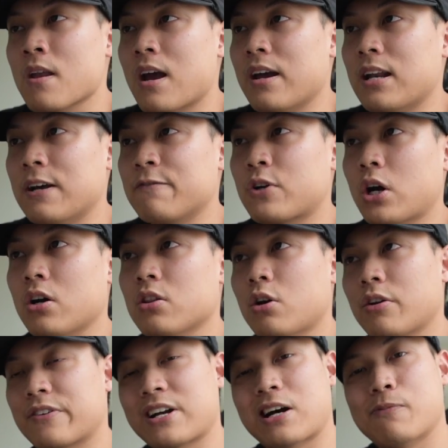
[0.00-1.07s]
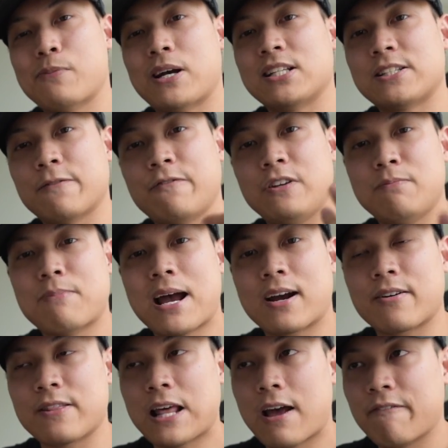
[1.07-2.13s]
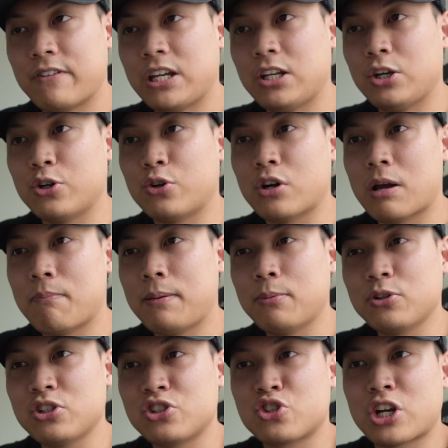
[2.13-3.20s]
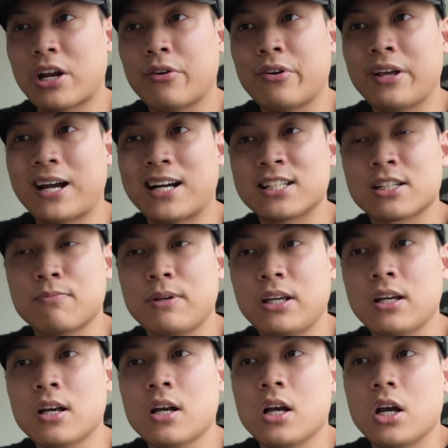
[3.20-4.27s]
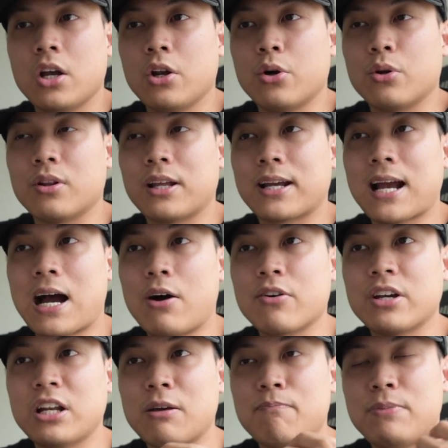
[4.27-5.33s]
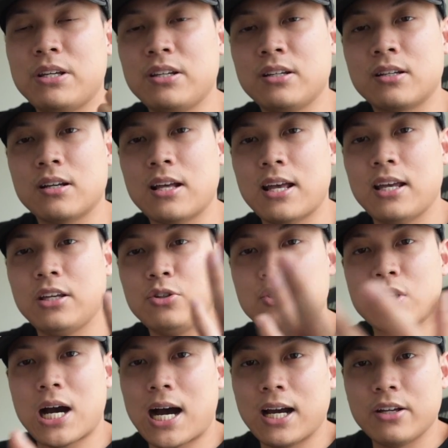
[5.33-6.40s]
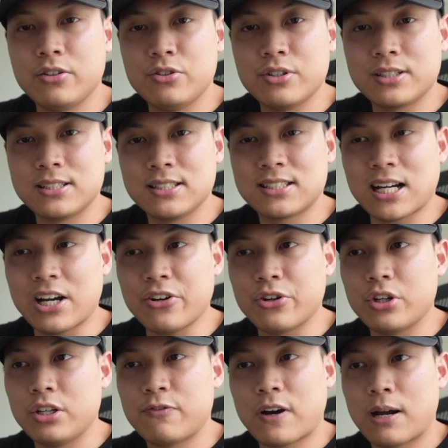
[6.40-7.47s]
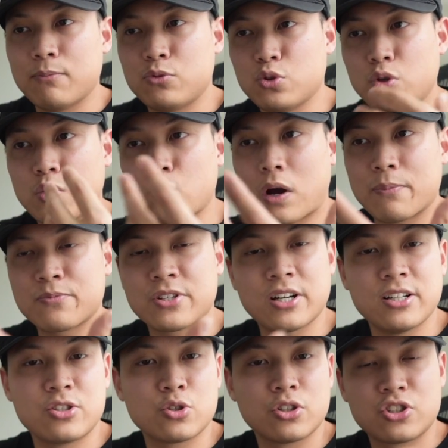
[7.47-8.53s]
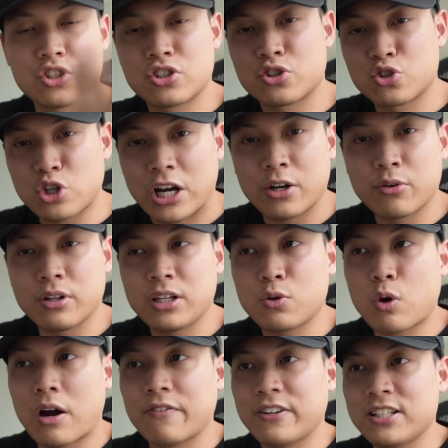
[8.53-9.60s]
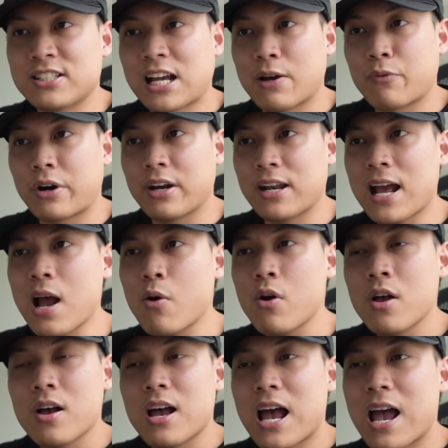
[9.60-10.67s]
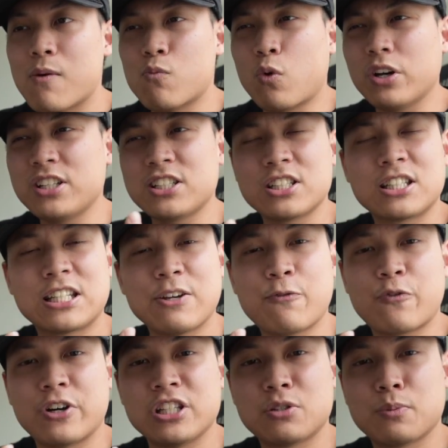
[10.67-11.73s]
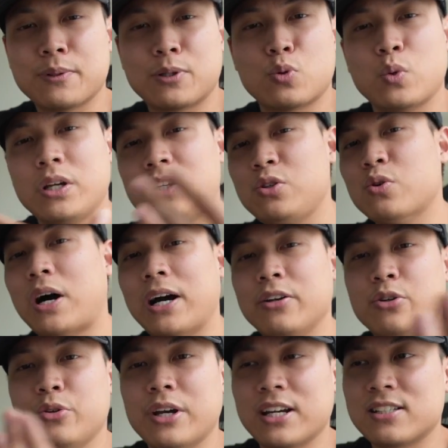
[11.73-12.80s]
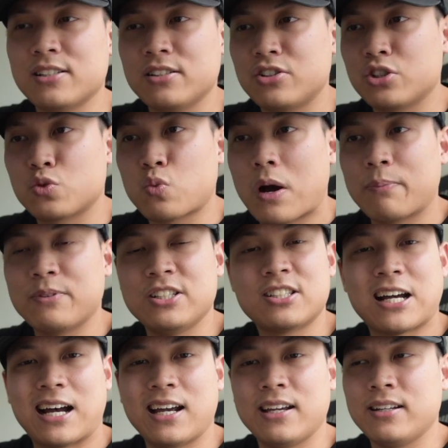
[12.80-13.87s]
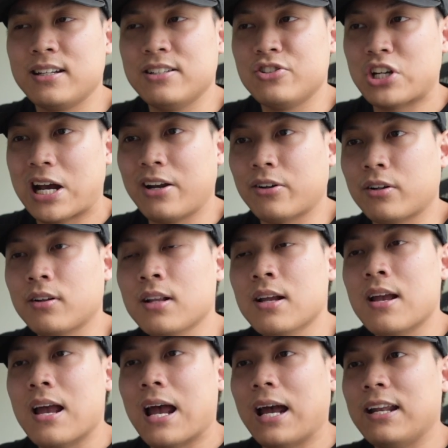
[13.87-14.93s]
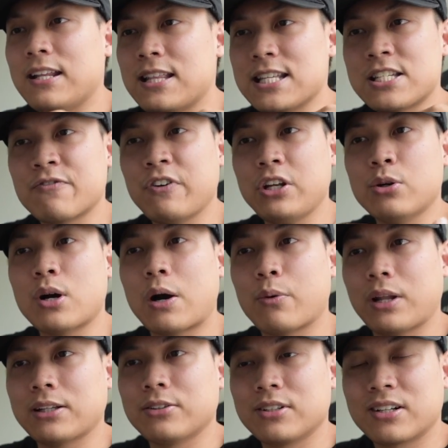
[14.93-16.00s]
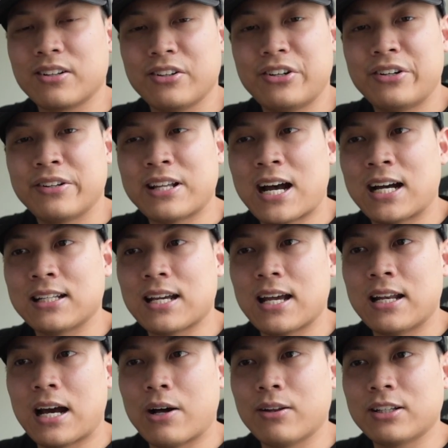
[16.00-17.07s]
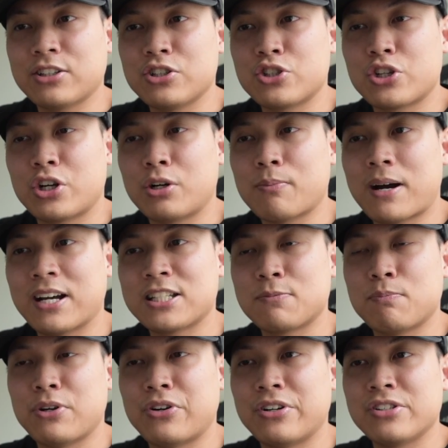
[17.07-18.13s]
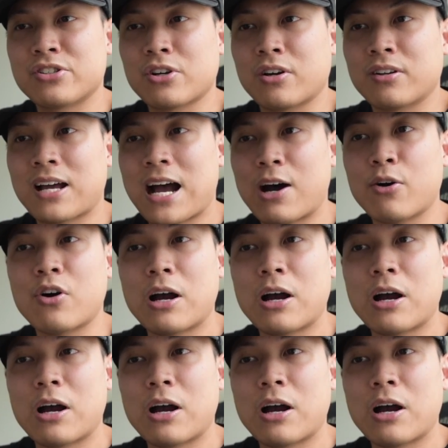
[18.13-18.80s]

And I've got a lot of comments and feedback on that video. And people just generally ask me, you know, like, how can I be a UI and UX designer if I'm doing websites or just generally graphic design right now? And what is the difference between UI and UX and just web design in general? And in this video, I would like to clear that and I'll let you share my experience on how